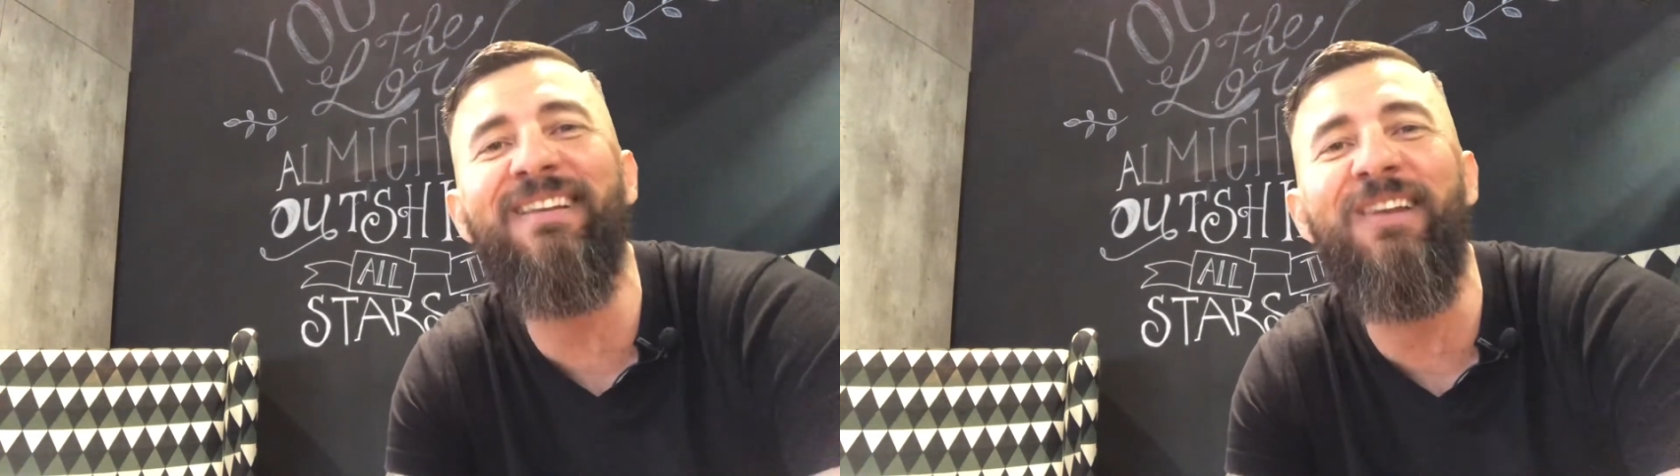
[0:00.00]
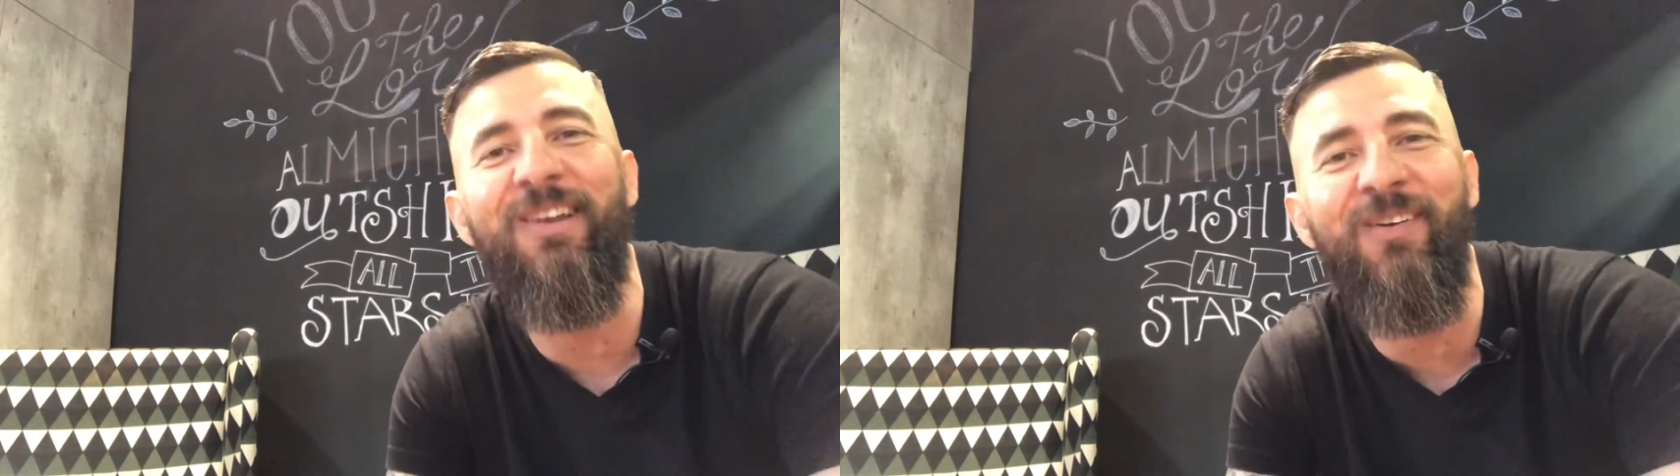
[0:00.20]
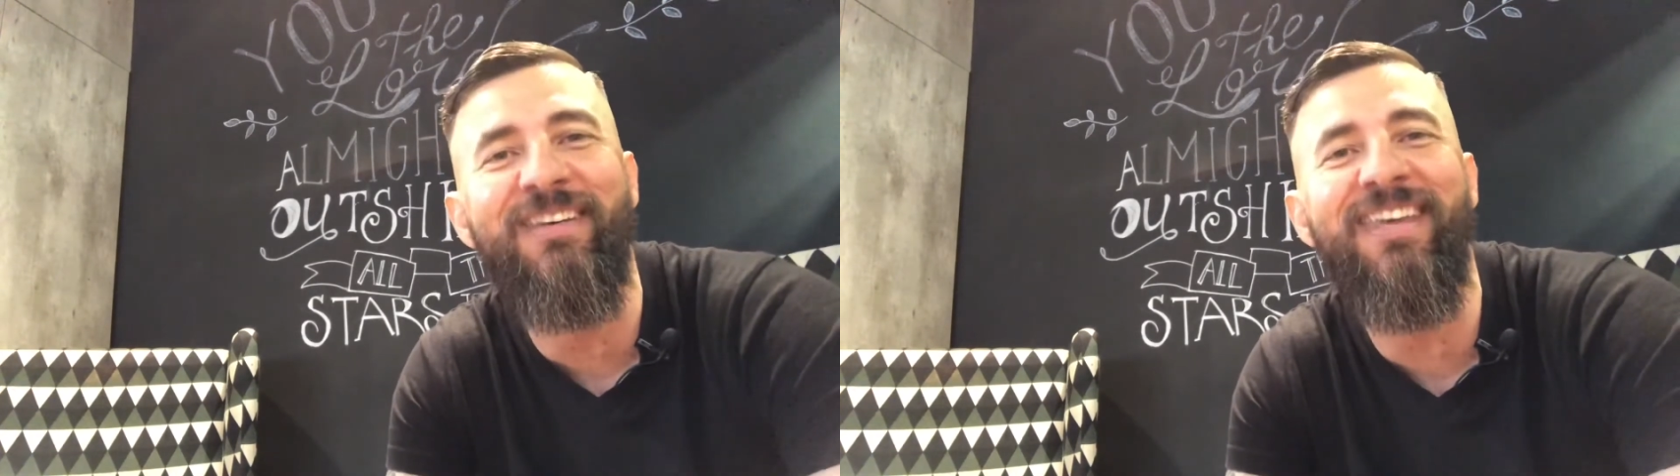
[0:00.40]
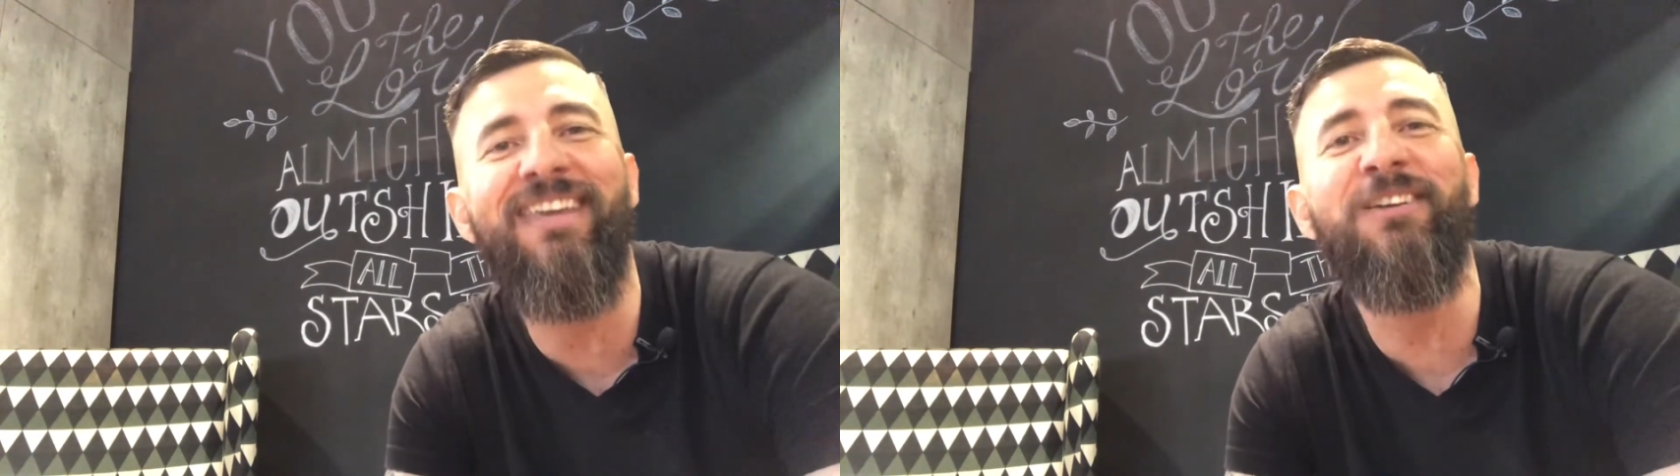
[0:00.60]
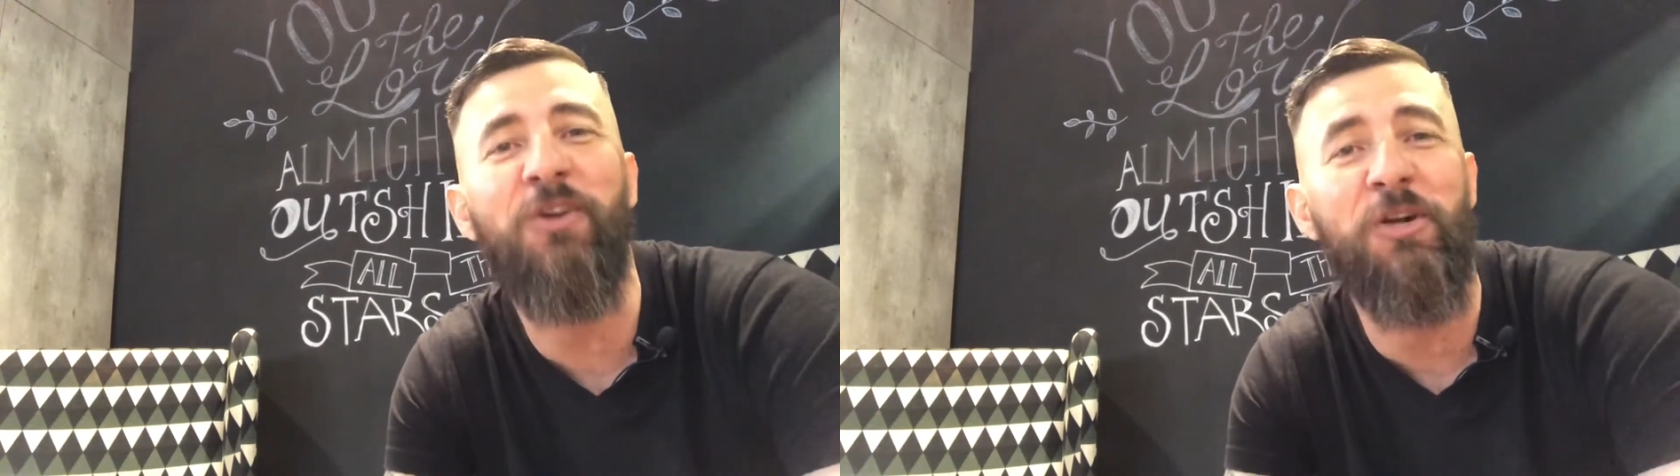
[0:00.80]

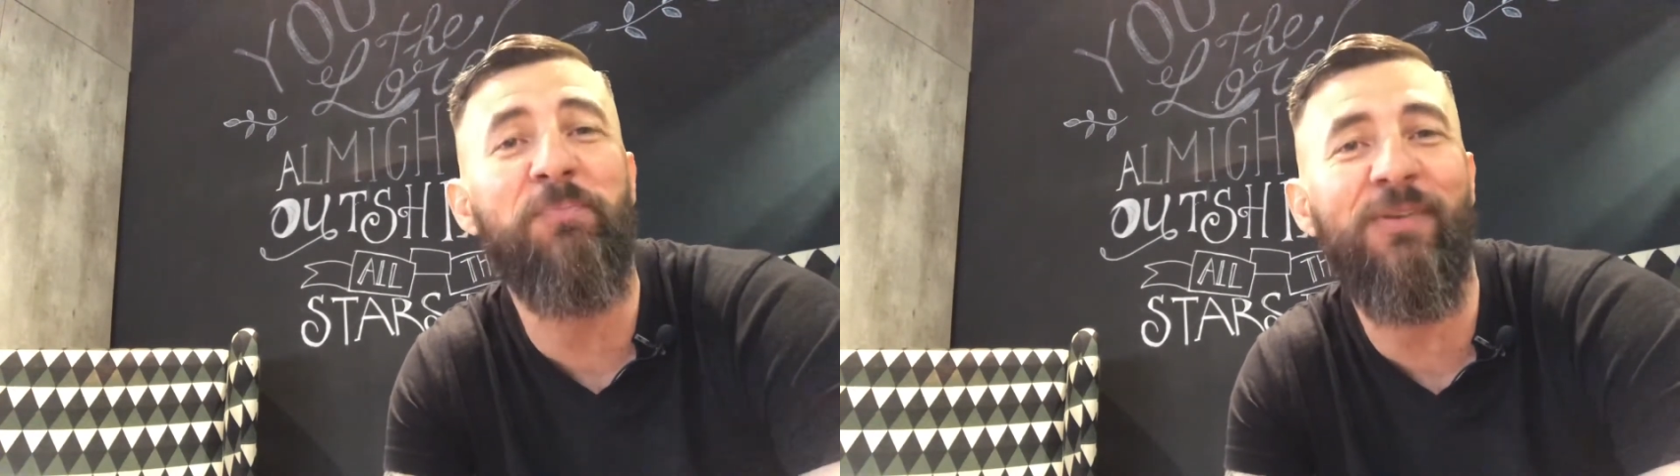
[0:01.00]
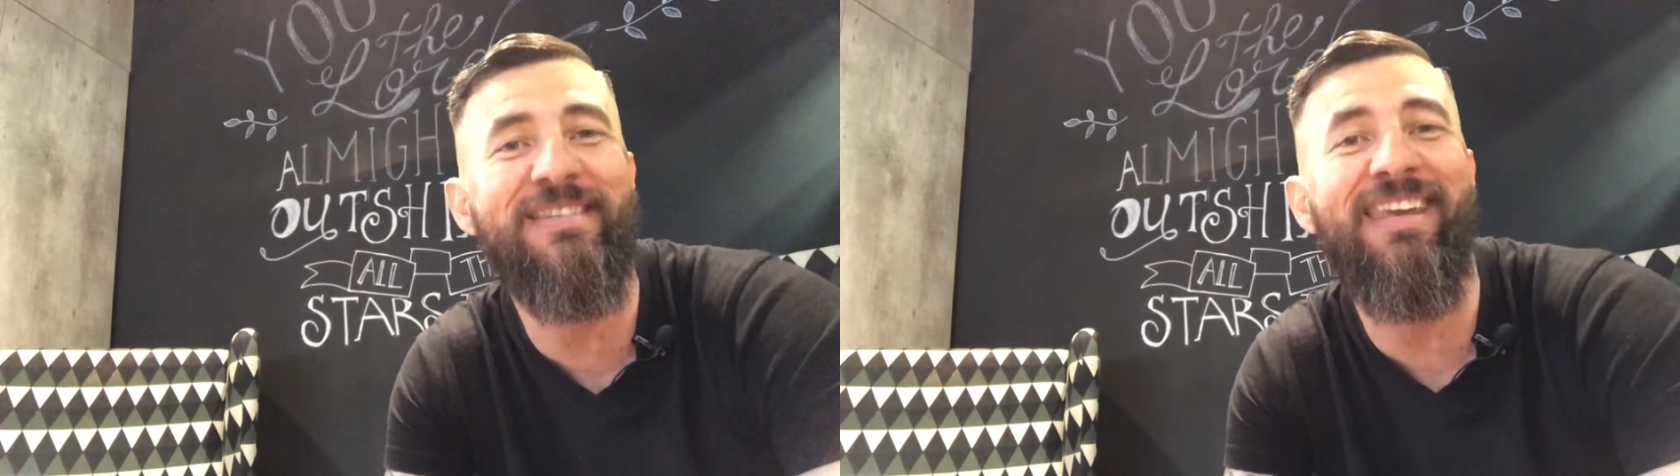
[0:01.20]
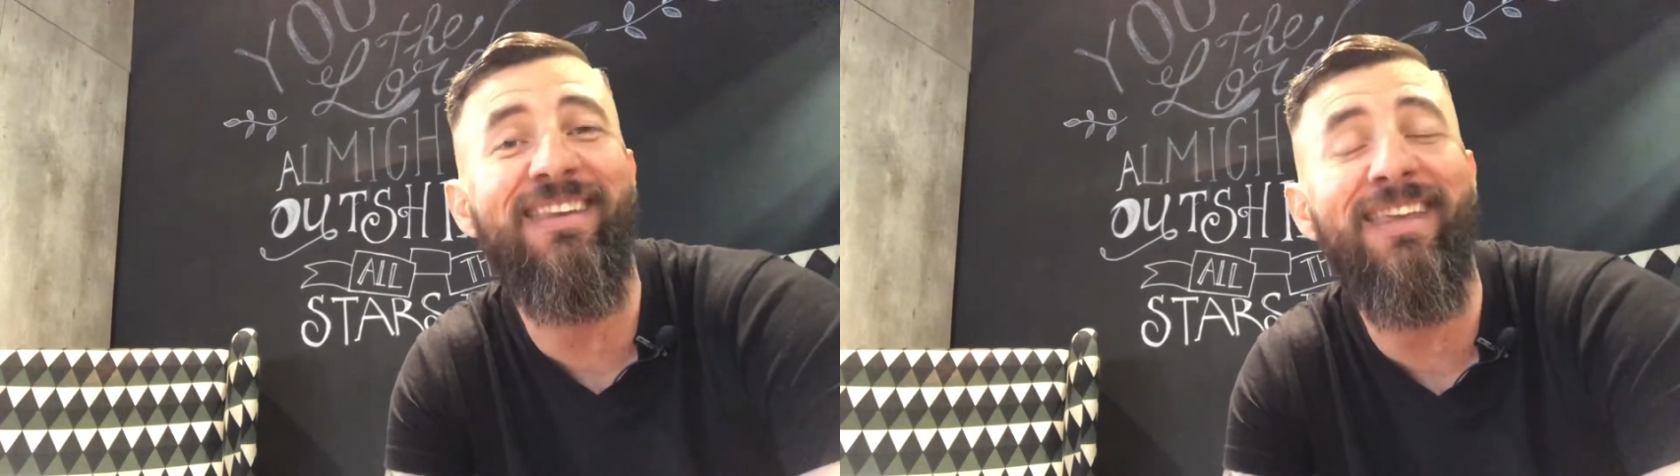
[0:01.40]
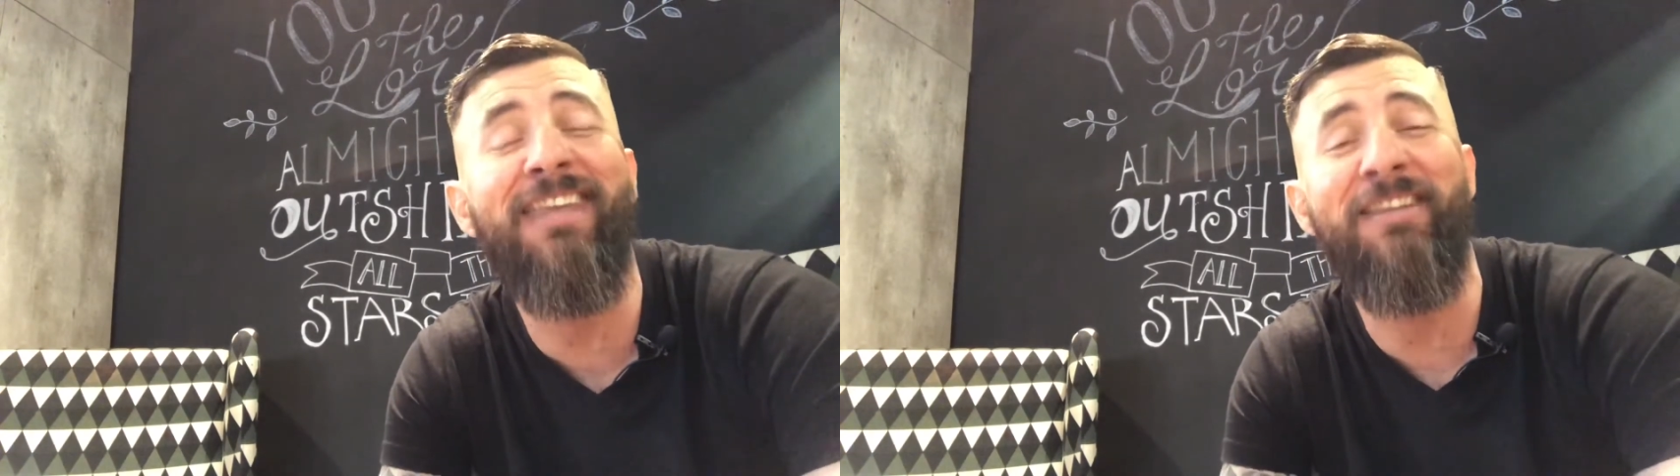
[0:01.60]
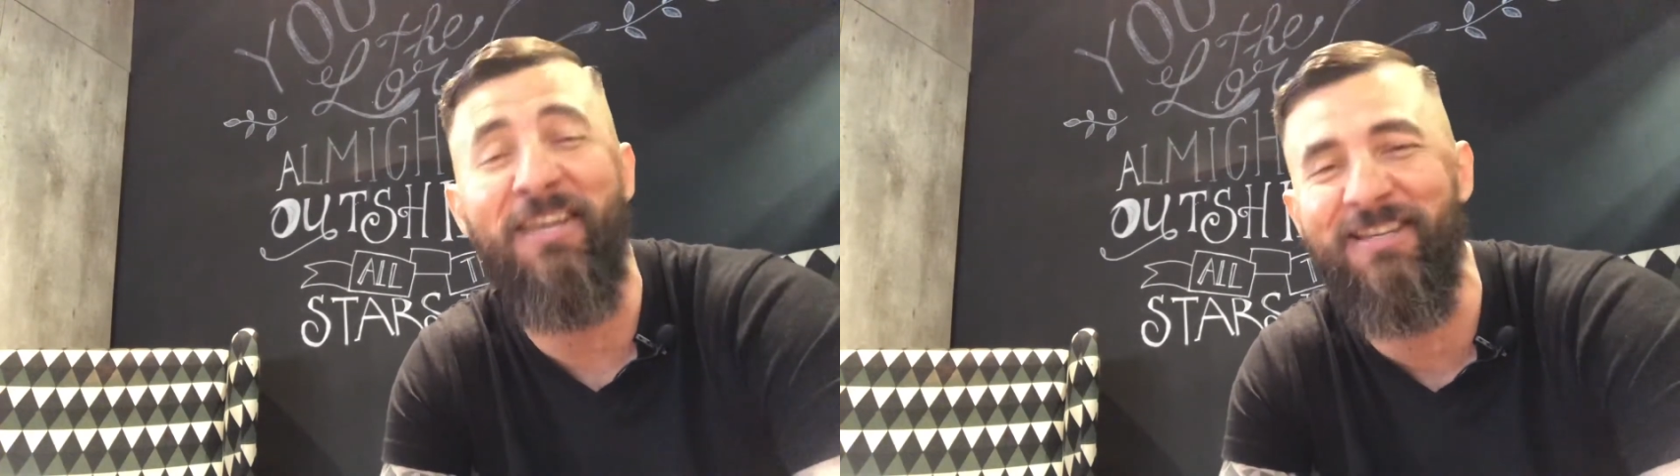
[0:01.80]
looking corpus in,
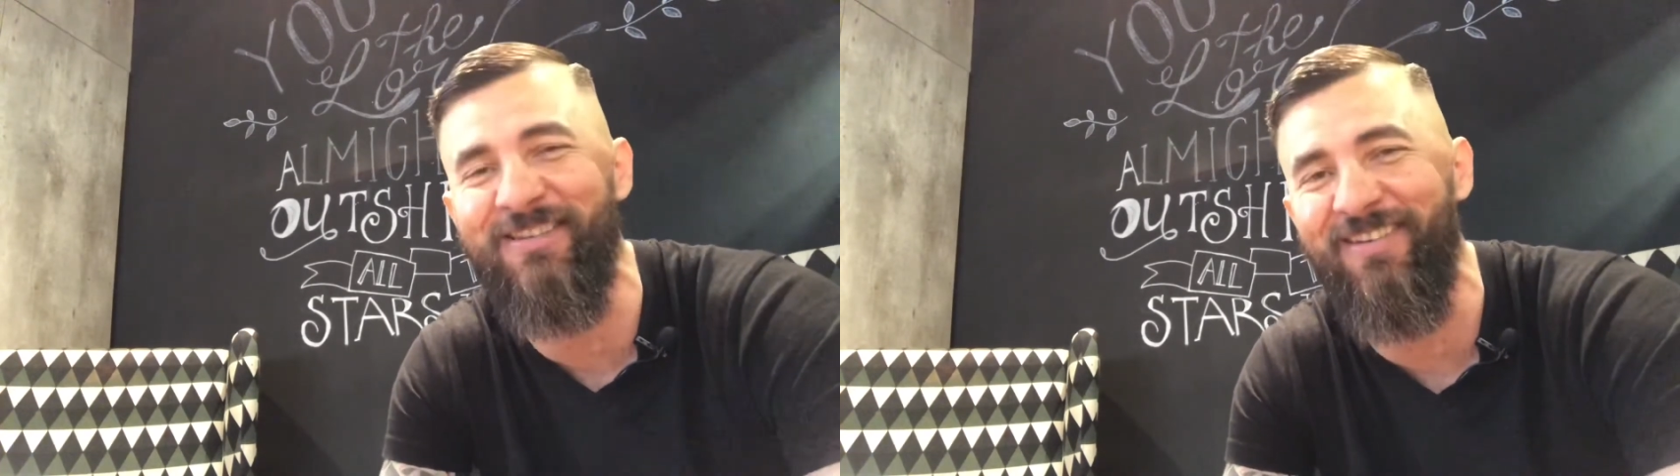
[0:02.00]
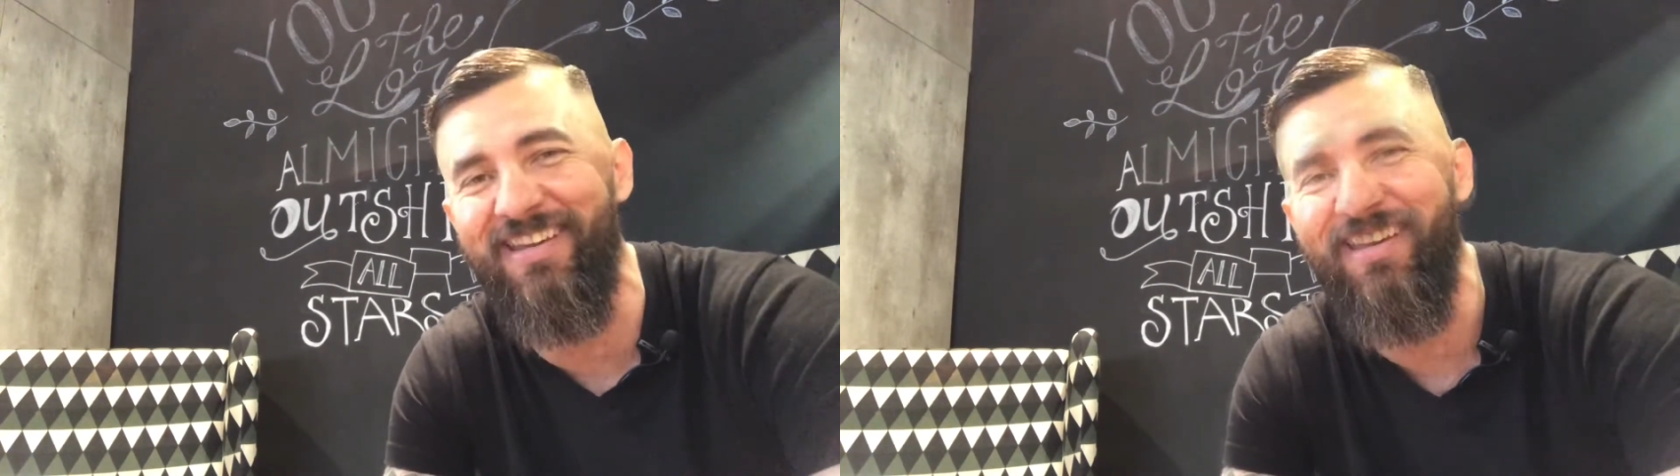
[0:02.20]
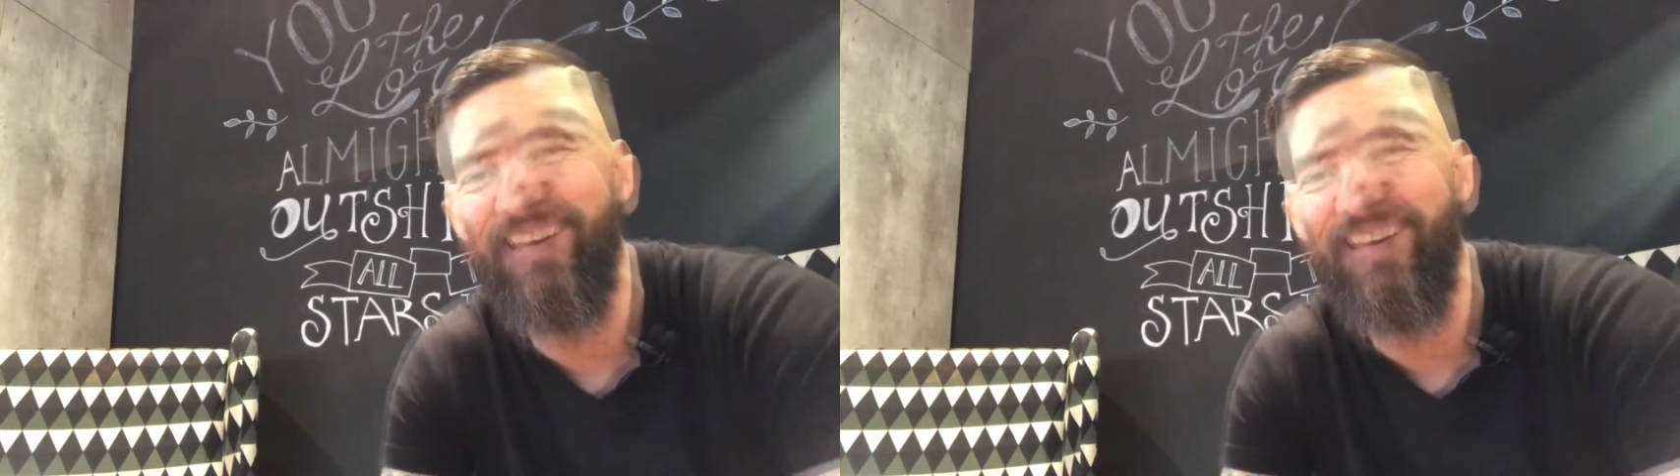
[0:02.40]
in history.